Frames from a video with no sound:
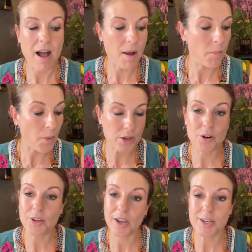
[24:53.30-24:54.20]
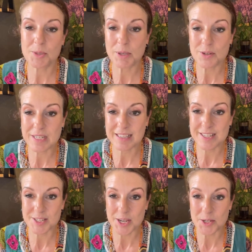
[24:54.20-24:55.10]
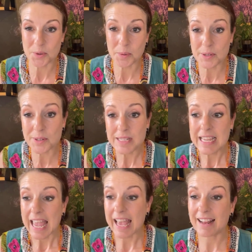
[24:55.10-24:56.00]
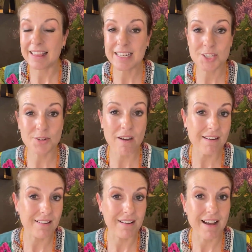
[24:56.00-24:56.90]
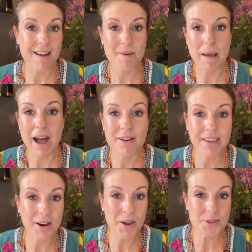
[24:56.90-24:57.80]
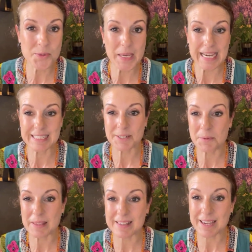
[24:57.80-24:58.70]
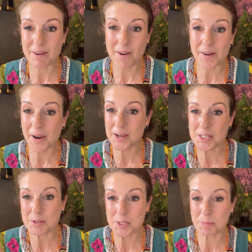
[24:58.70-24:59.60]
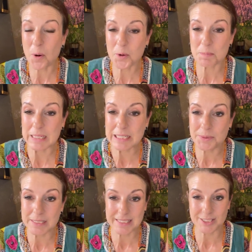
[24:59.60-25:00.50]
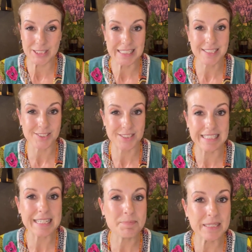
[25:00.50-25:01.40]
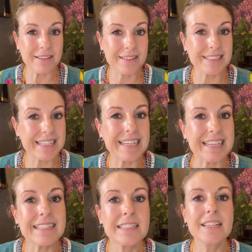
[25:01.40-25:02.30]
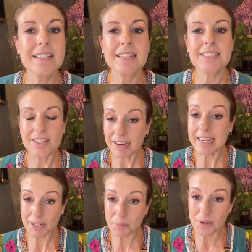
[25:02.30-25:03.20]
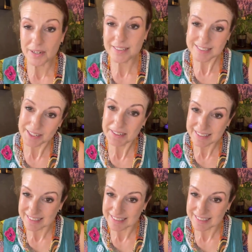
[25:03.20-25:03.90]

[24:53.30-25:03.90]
when you're going to be using these essential oil. And I'll let you know how they go this weekend and whether they are going to support me with trying to sleep during the day so I can work during the